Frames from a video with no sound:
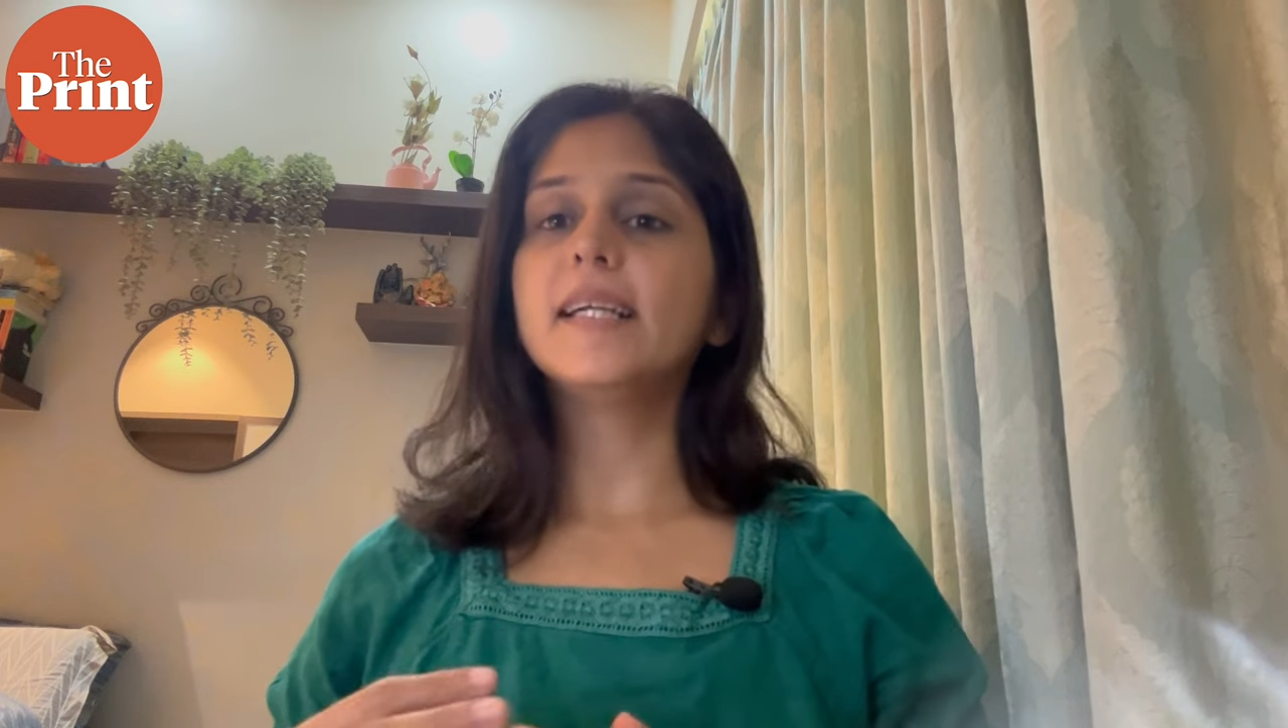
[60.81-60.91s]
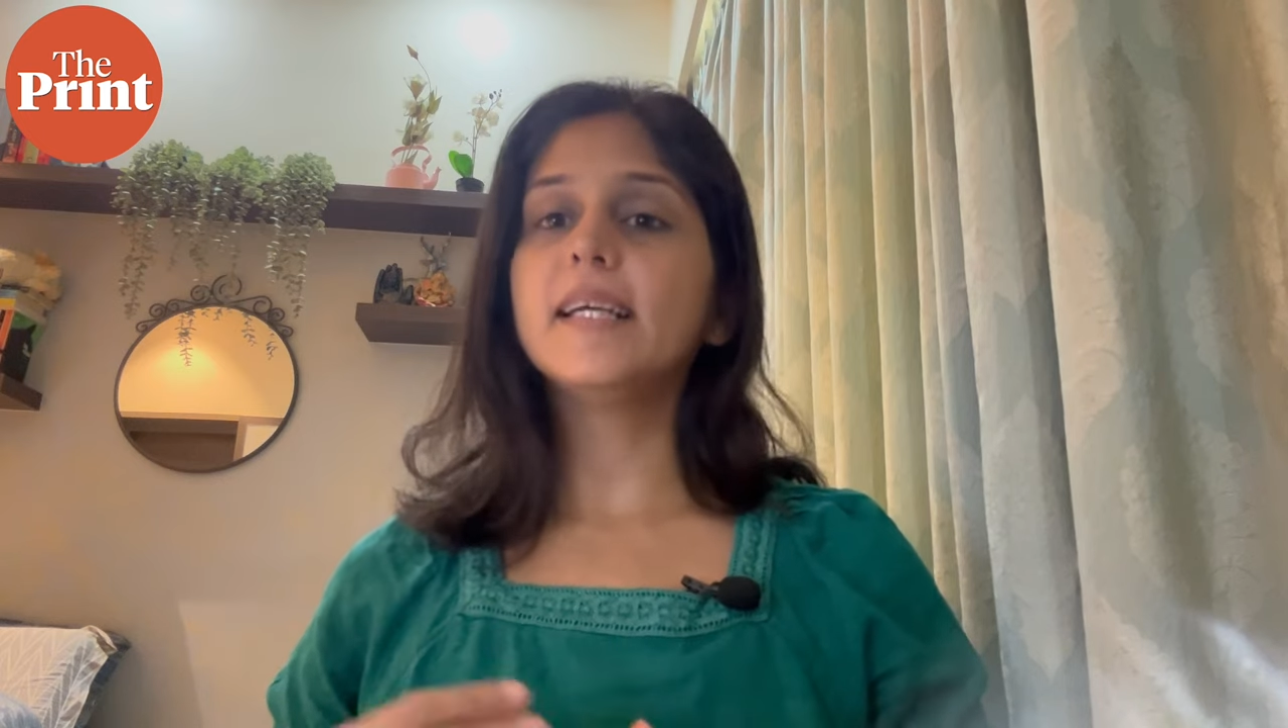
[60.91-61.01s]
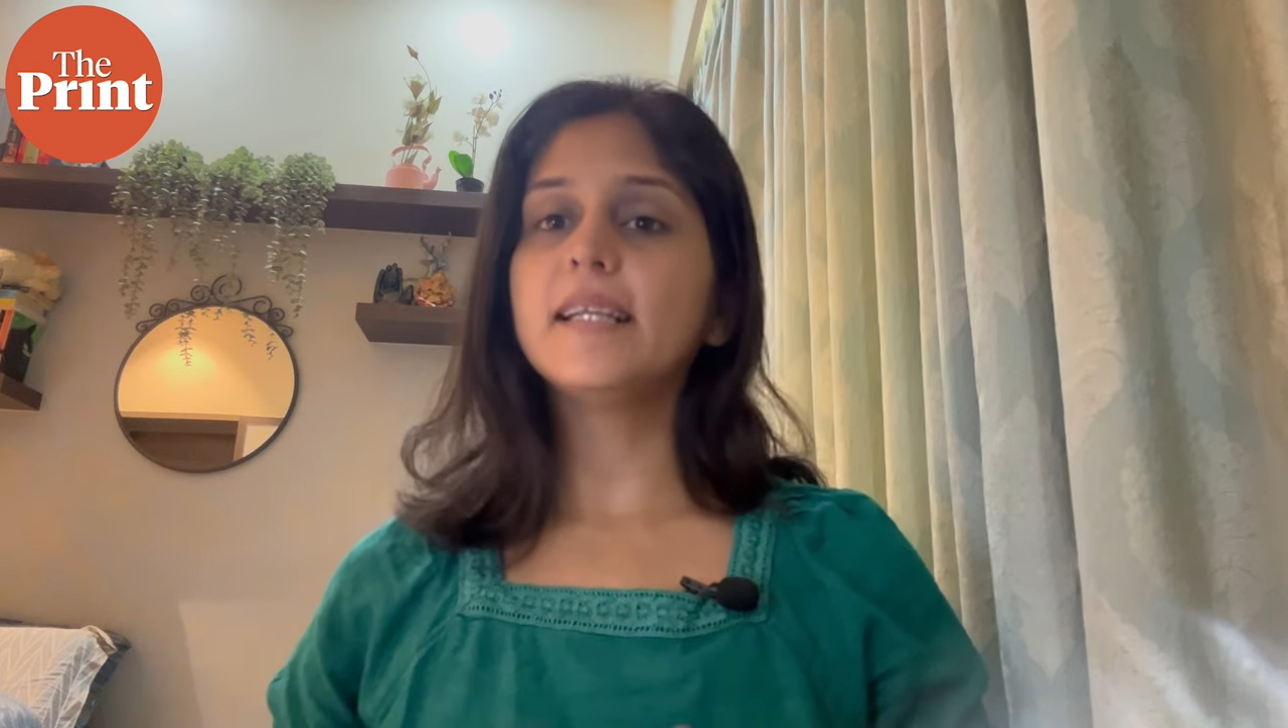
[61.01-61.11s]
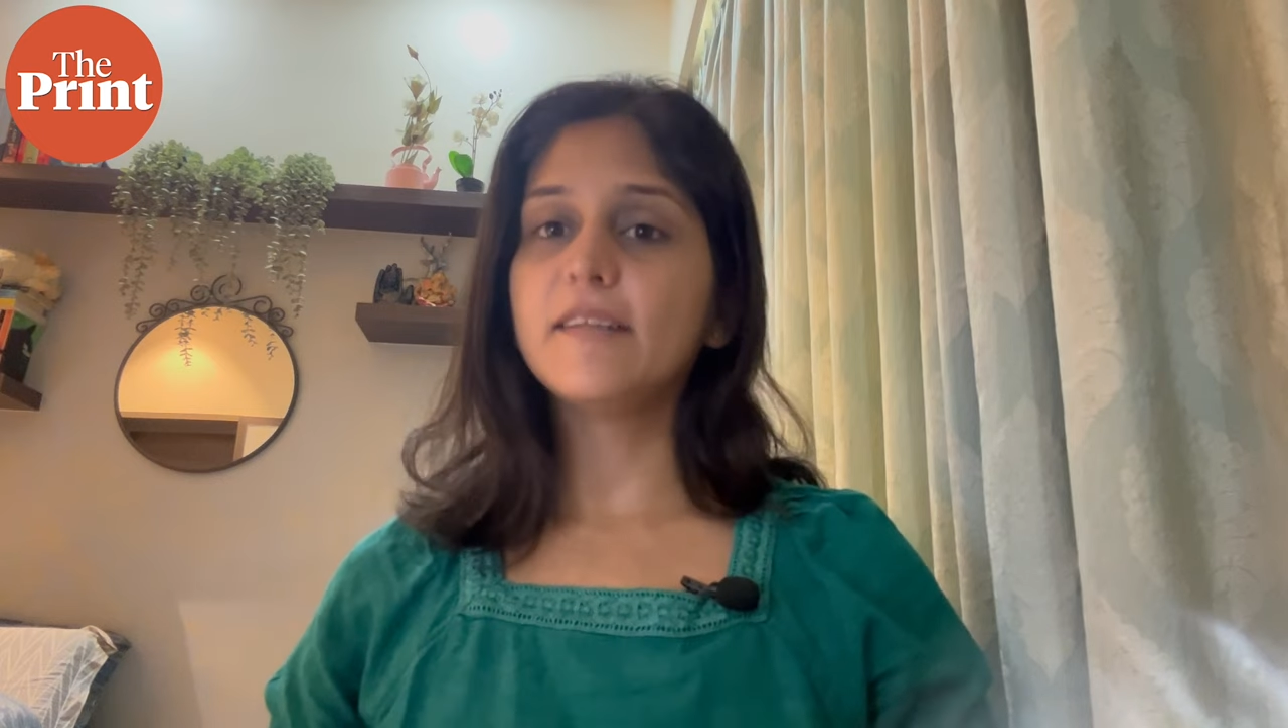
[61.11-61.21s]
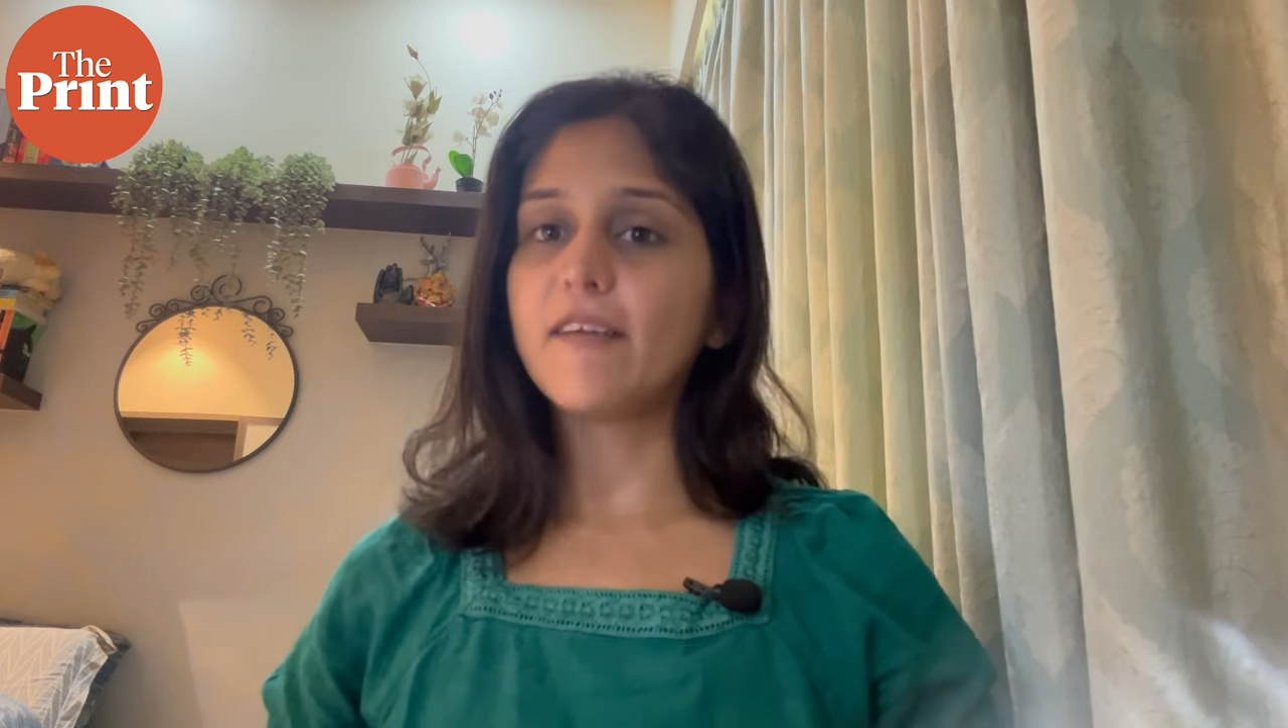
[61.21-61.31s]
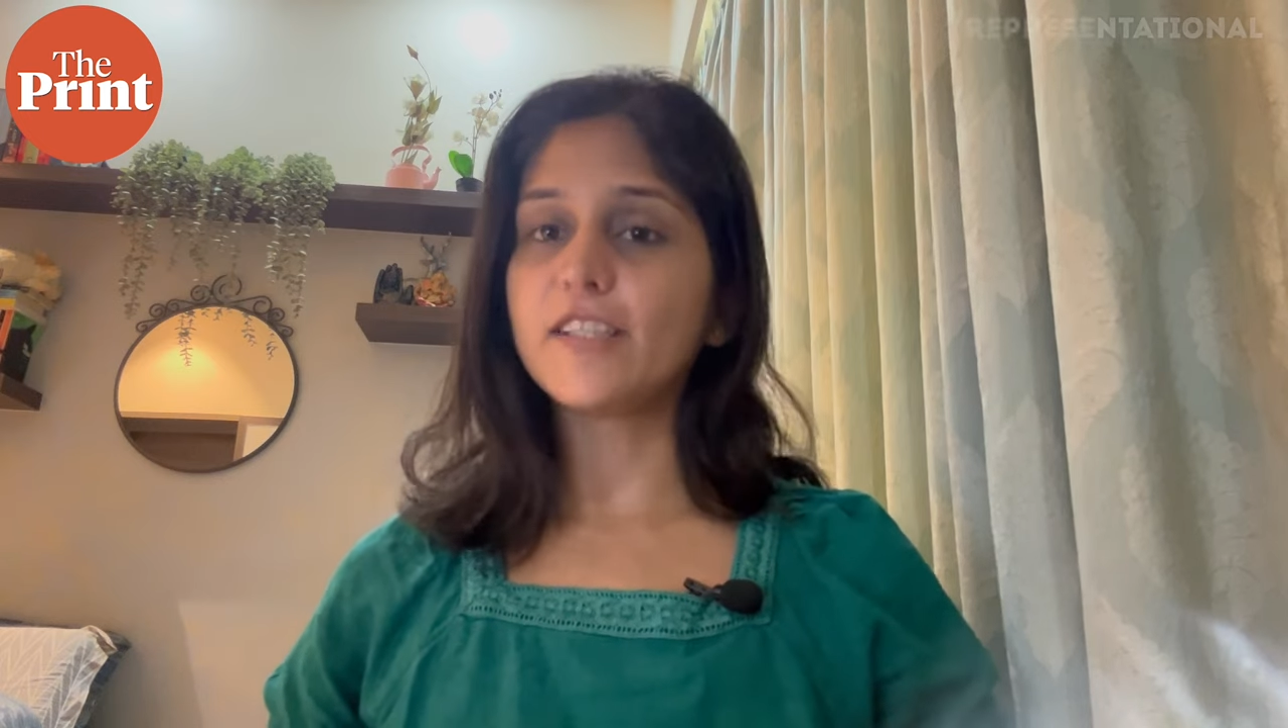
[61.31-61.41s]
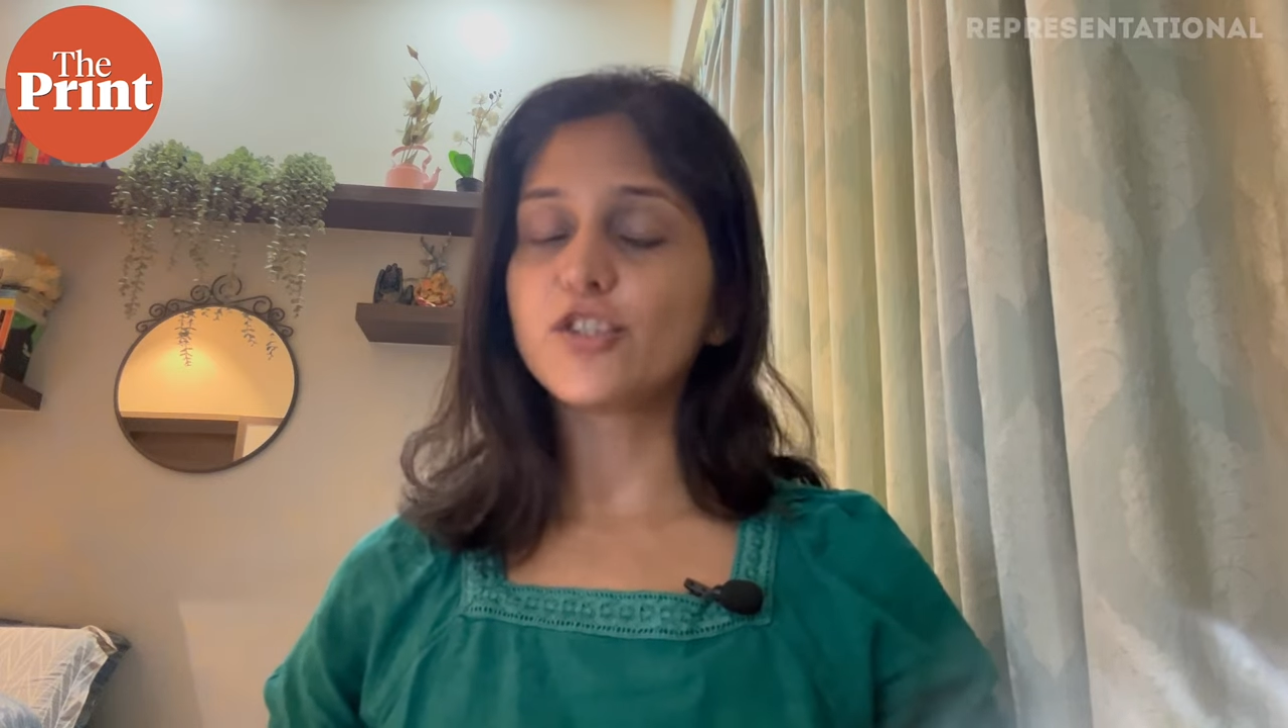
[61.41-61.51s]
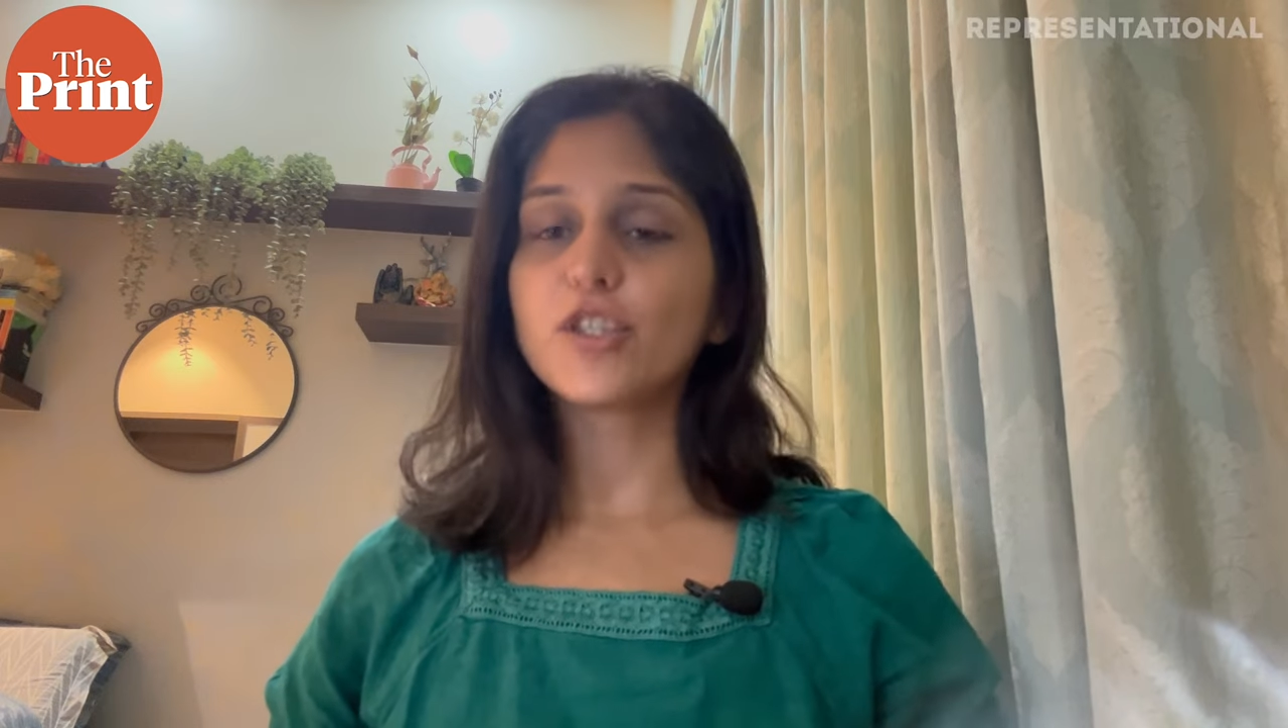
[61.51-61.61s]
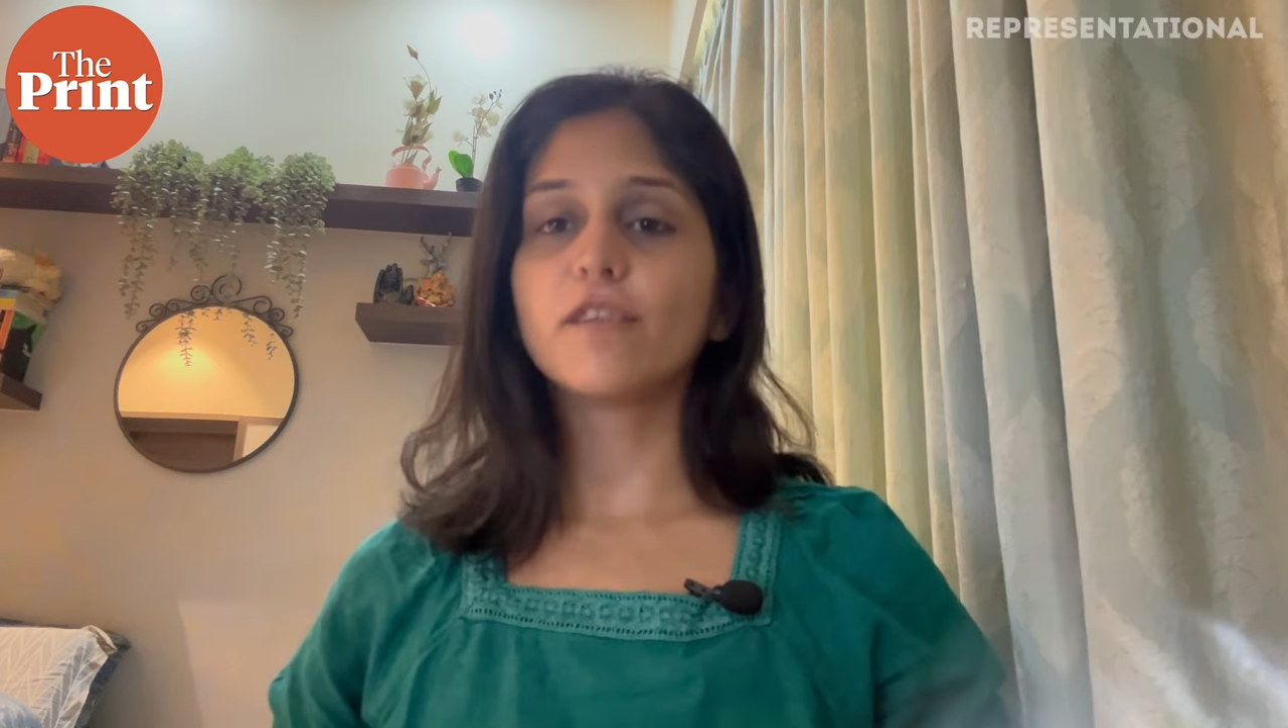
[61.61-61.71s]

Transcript: Indian invention